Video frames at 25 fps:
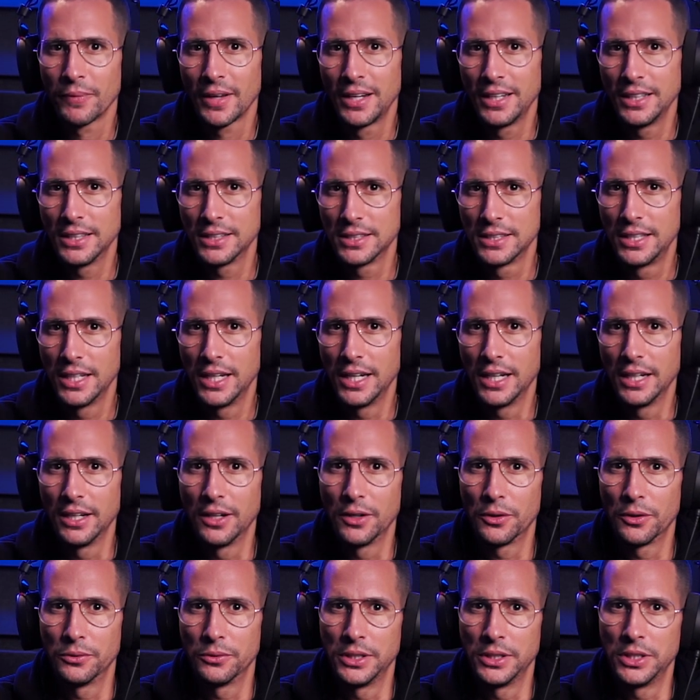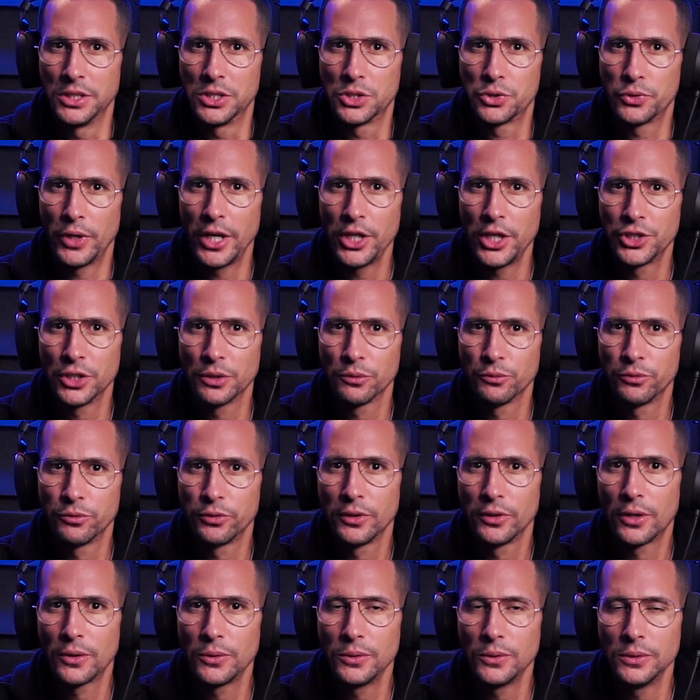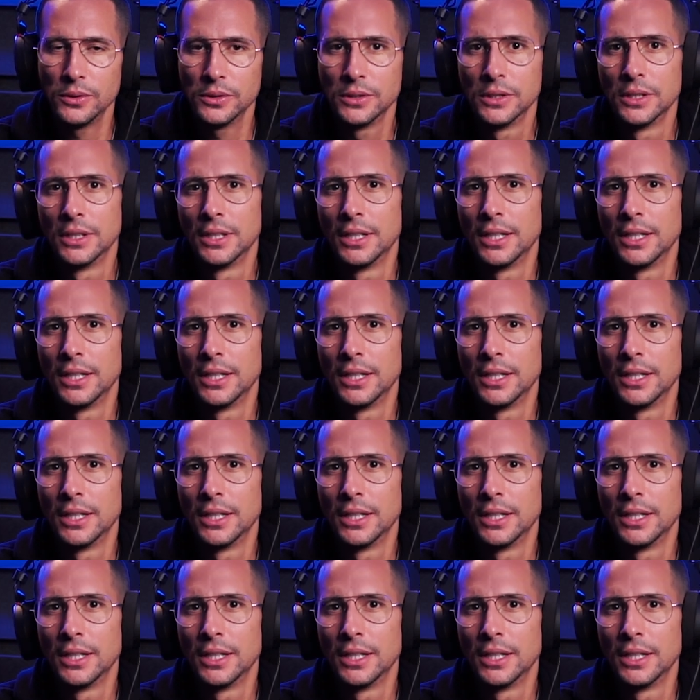is the registration flow